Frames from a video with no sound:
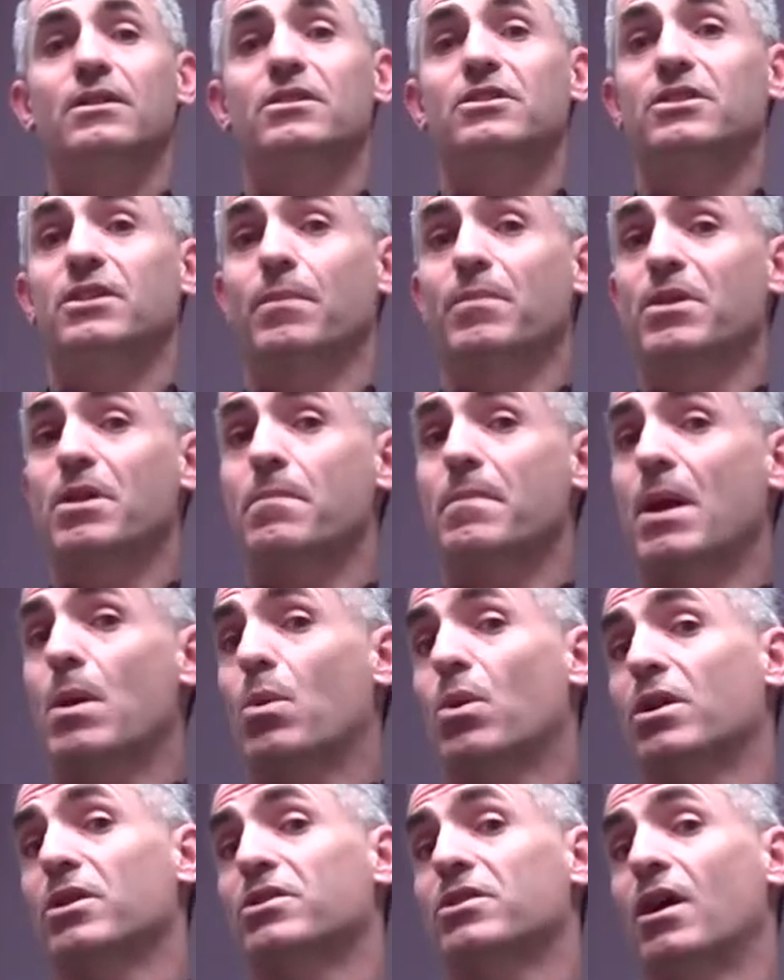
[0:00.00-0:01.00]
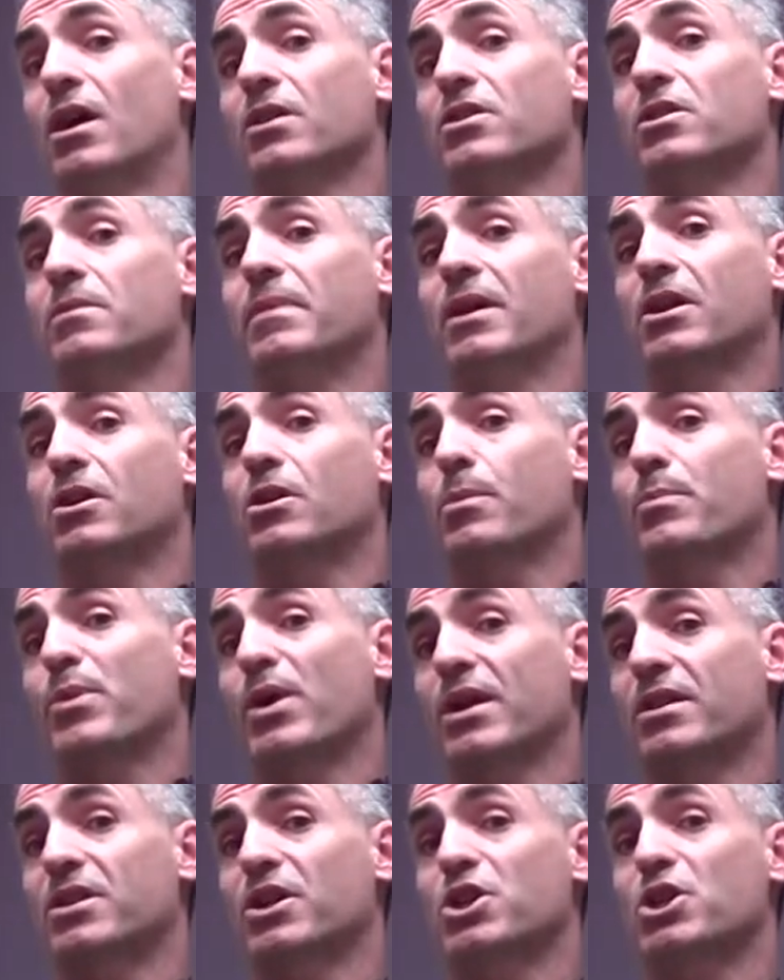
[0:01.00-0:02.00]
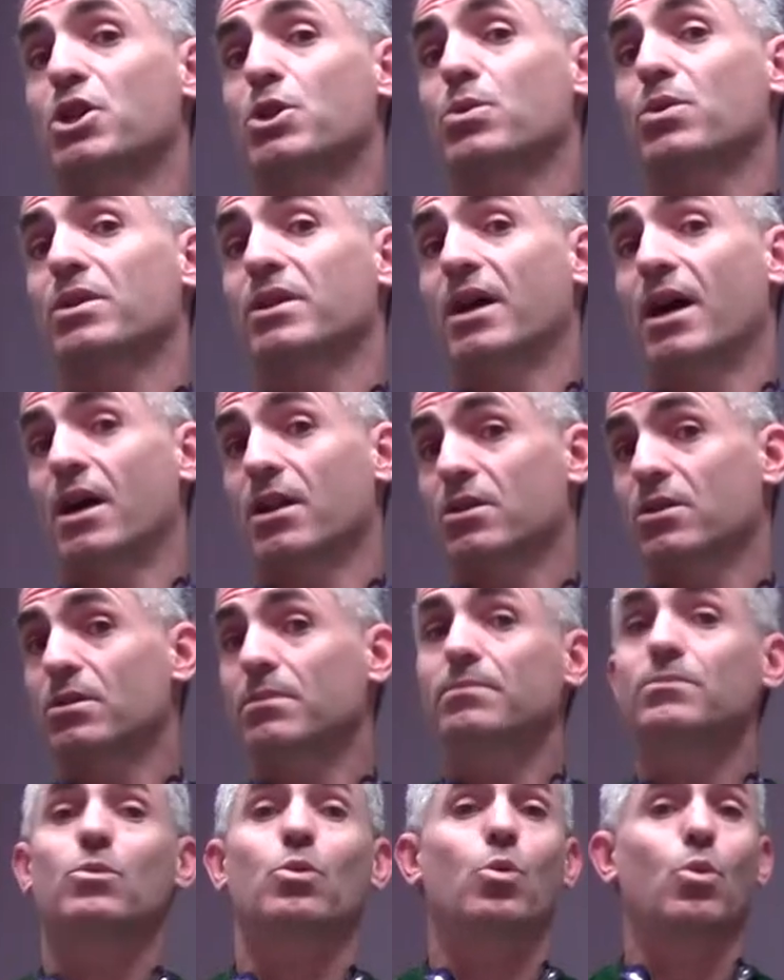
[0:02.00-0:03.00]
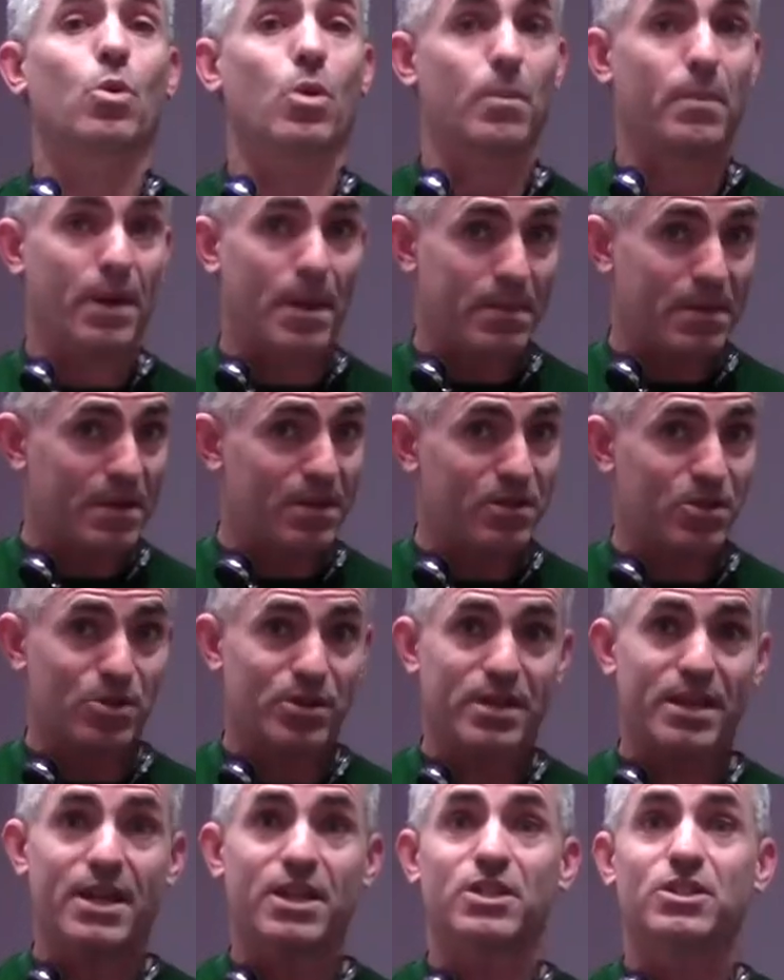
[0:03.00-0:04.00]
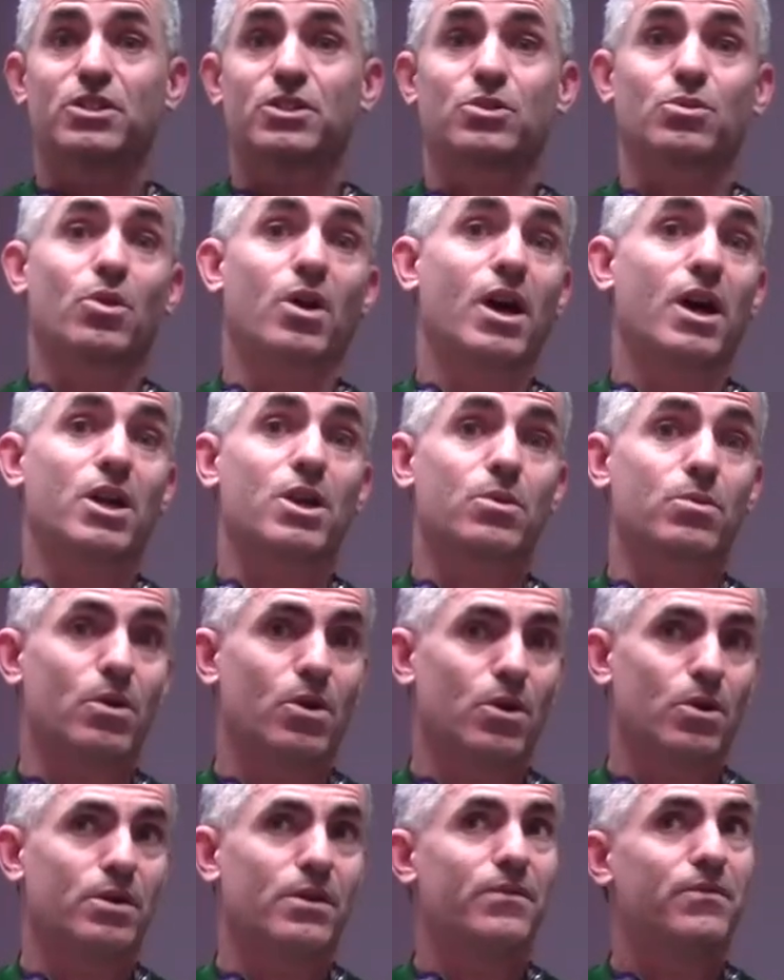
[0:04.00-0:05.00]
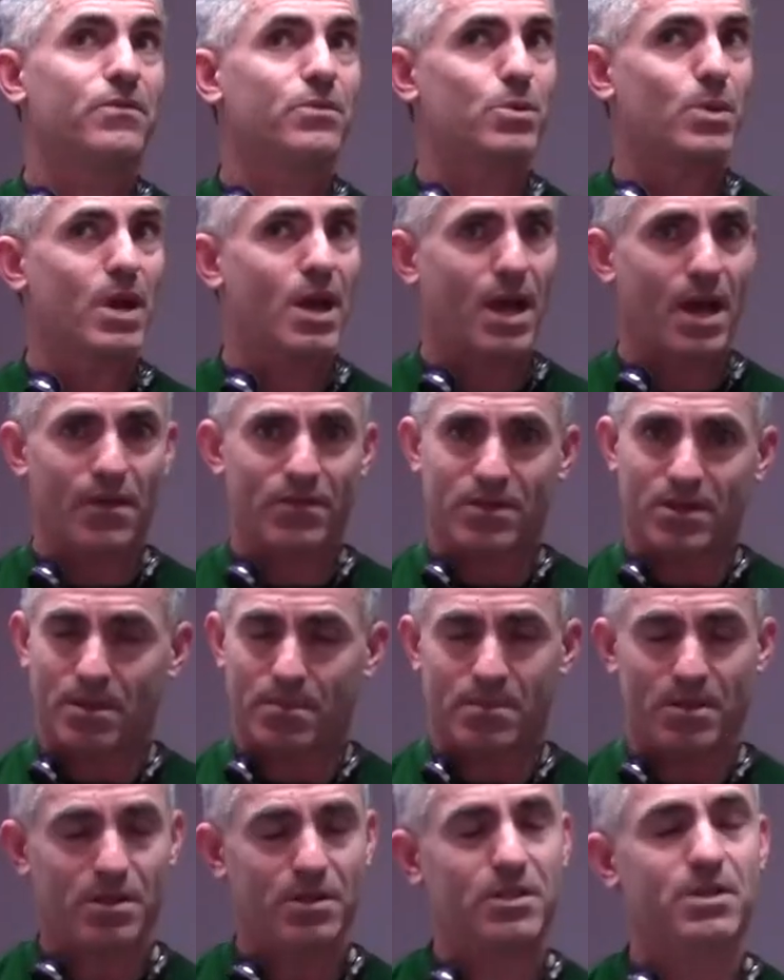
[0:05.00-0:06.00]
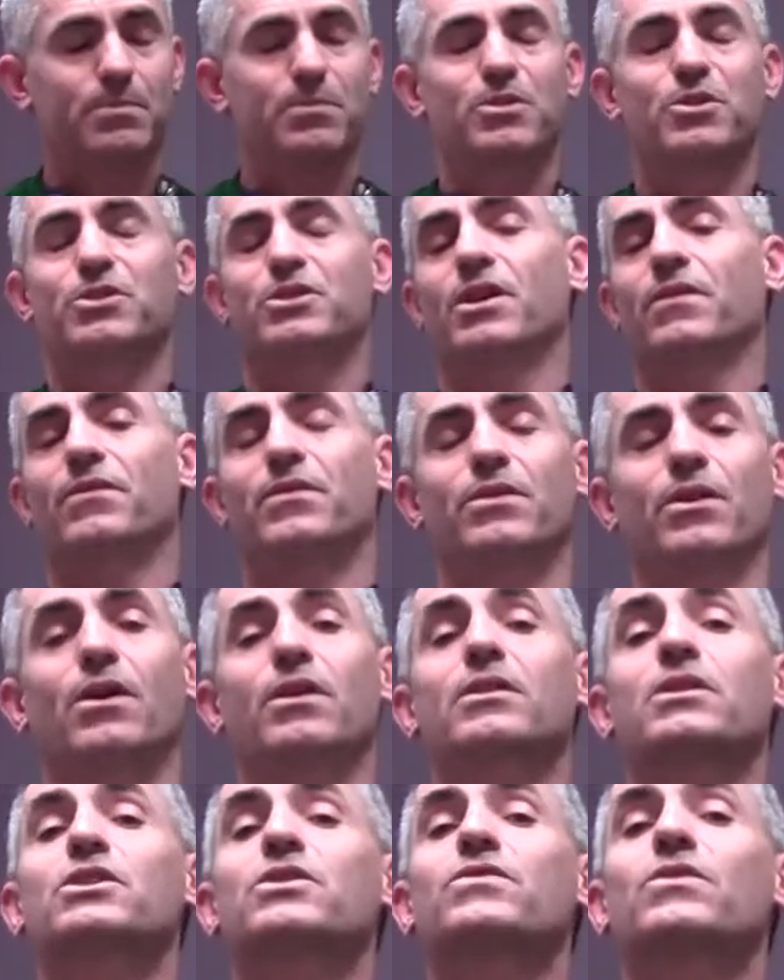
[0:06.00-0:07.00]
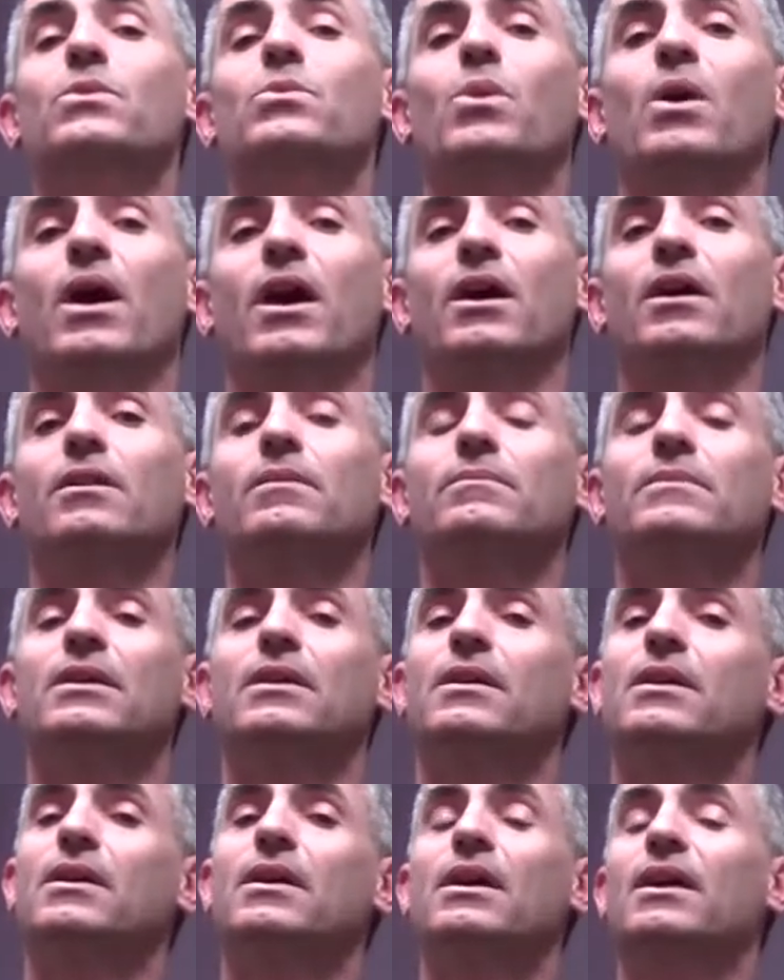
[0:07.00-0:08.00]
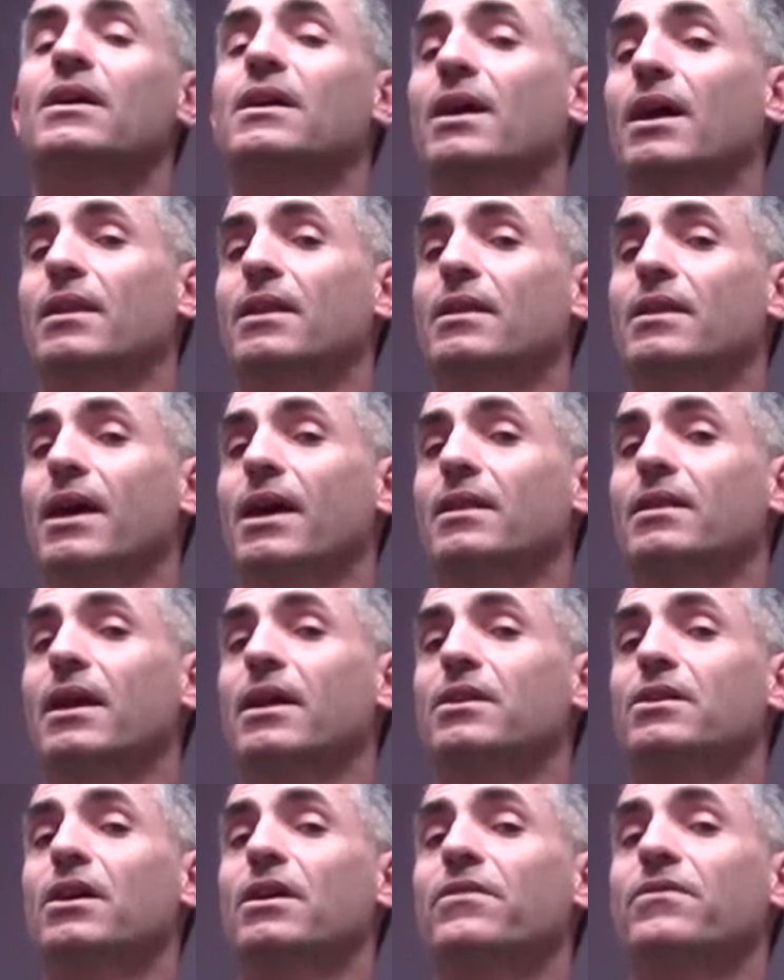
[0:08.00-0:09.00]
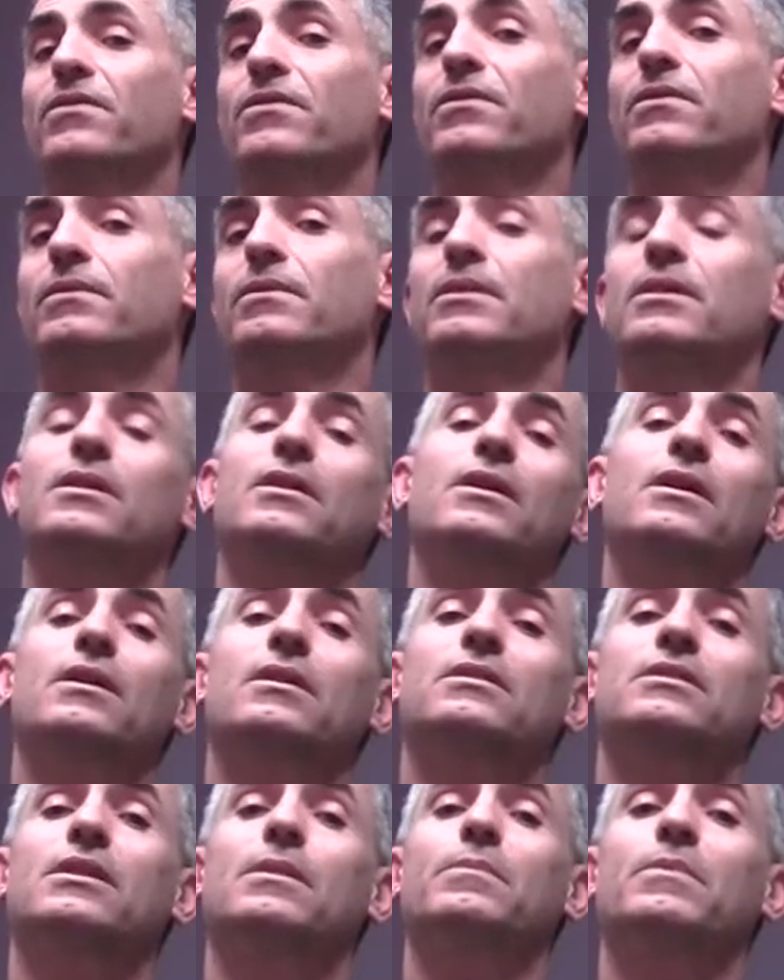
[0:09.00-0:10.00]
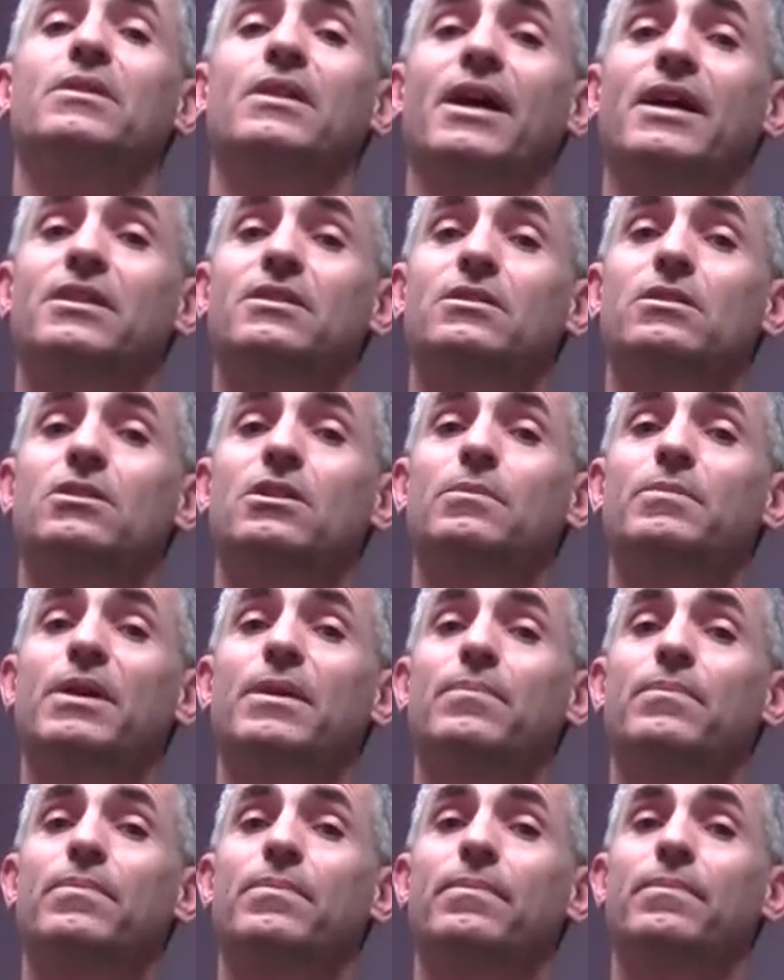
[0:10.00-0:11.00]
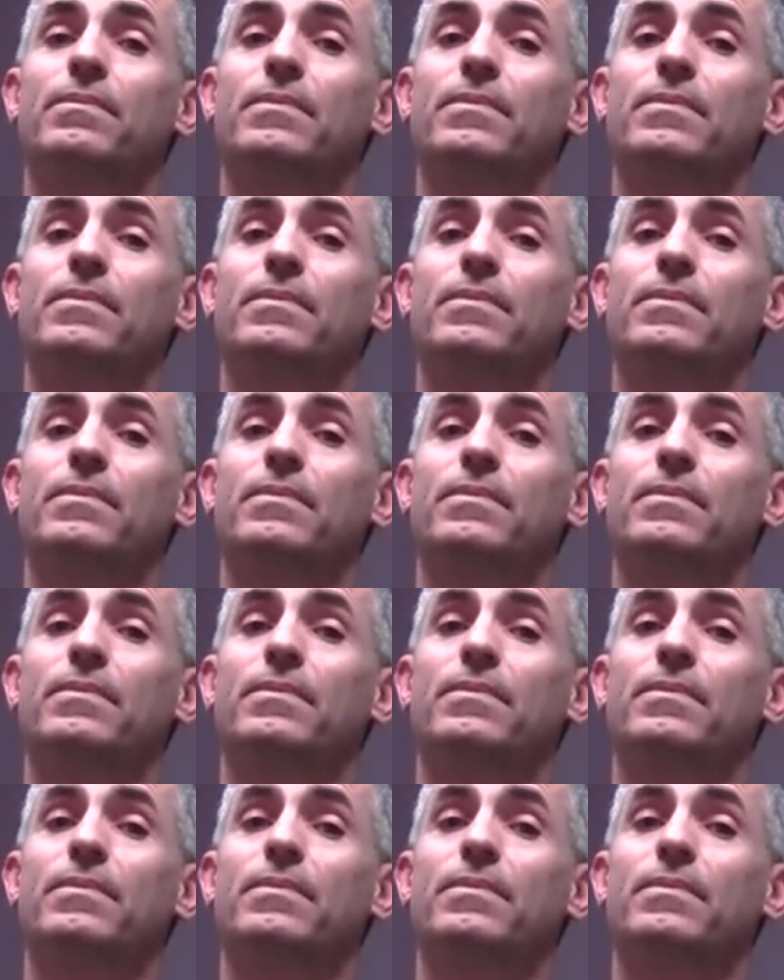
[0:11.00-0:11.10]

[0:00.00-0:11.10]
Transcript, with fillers: something you may want to talk to your medical practitioner or a doctor or maybe in your case, try on your own if you have the ability to put yourself in darkness for a while, cut the night light off, dim the lights a little bit,